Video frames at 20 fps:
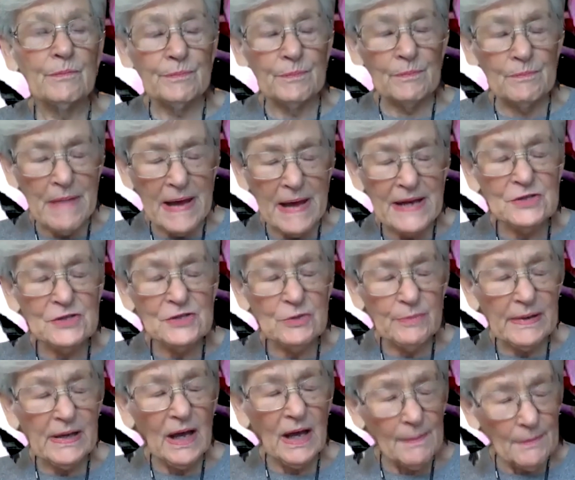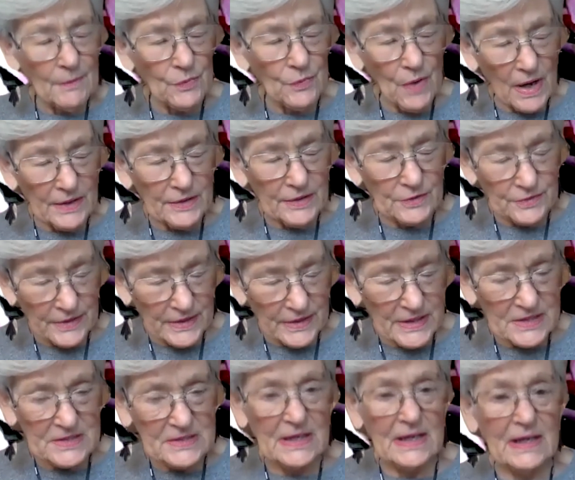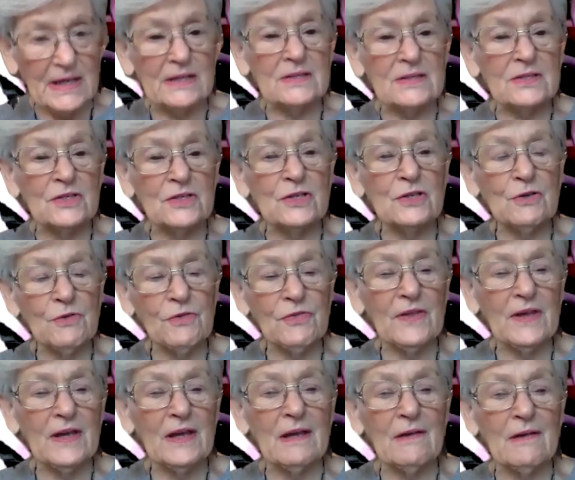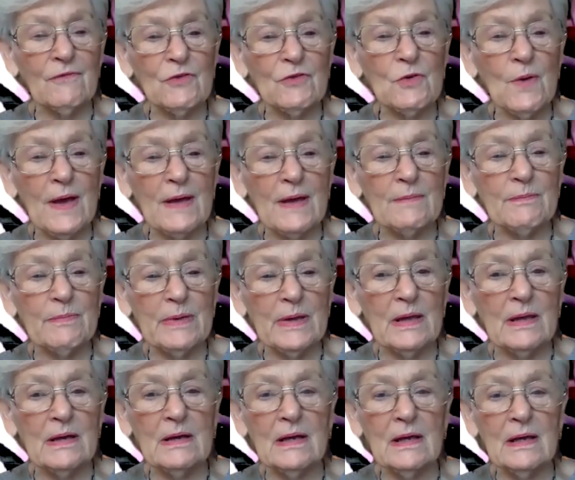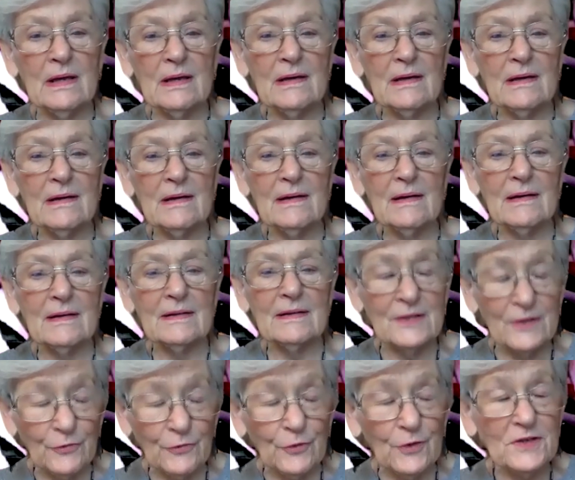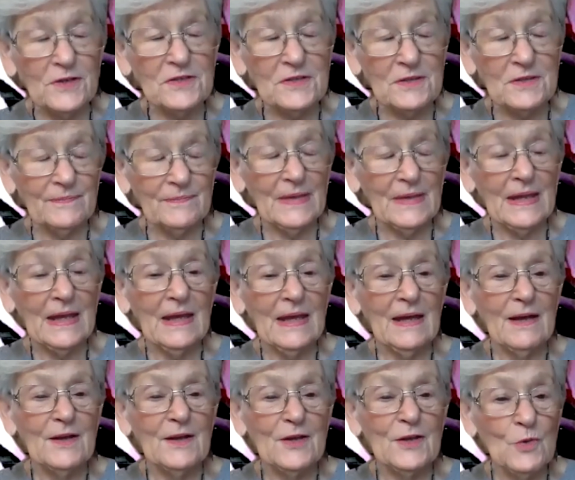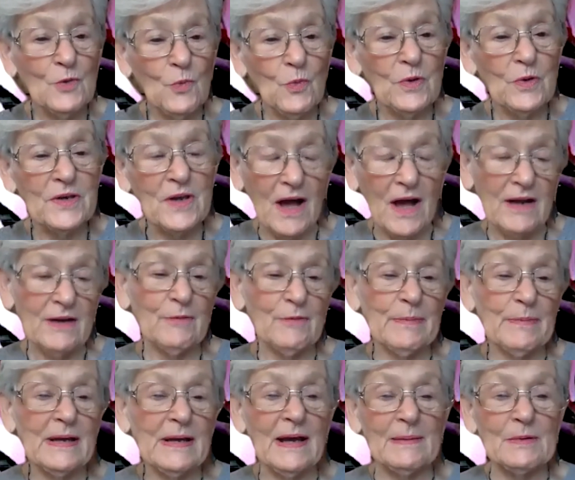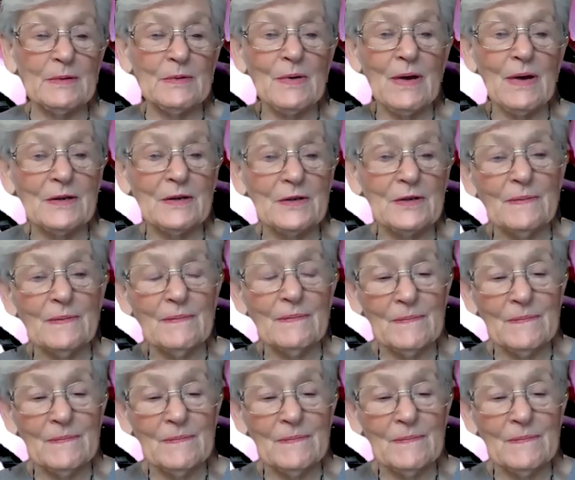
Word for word: made you become a writer in a sense. Do you think if you had been different, you would not have become a writer?